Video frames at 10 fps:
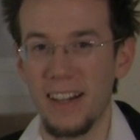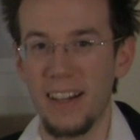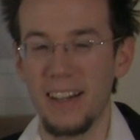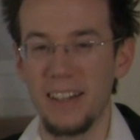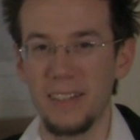
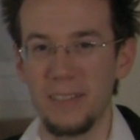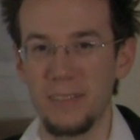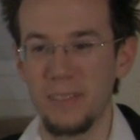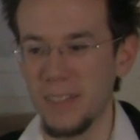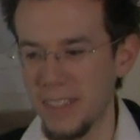I
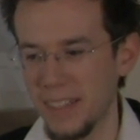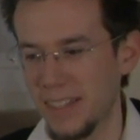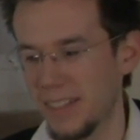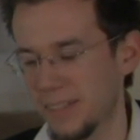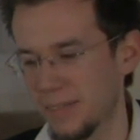
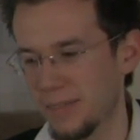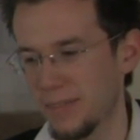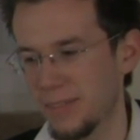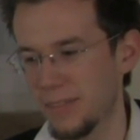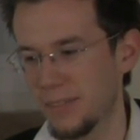really
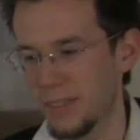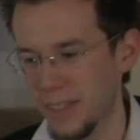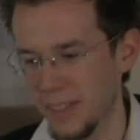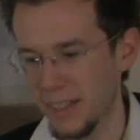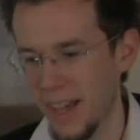
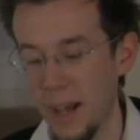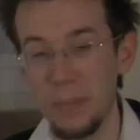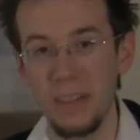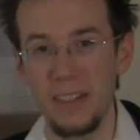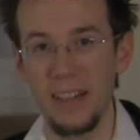feel
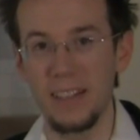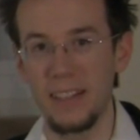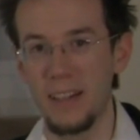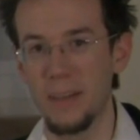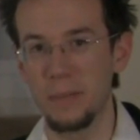happy that I
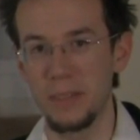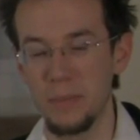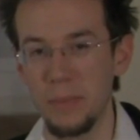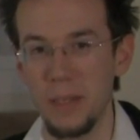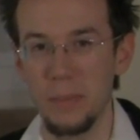can help
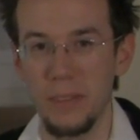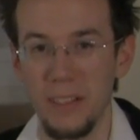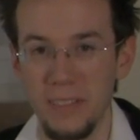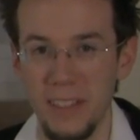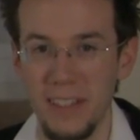some
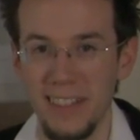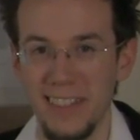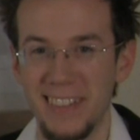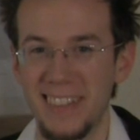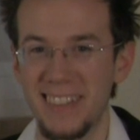people out there.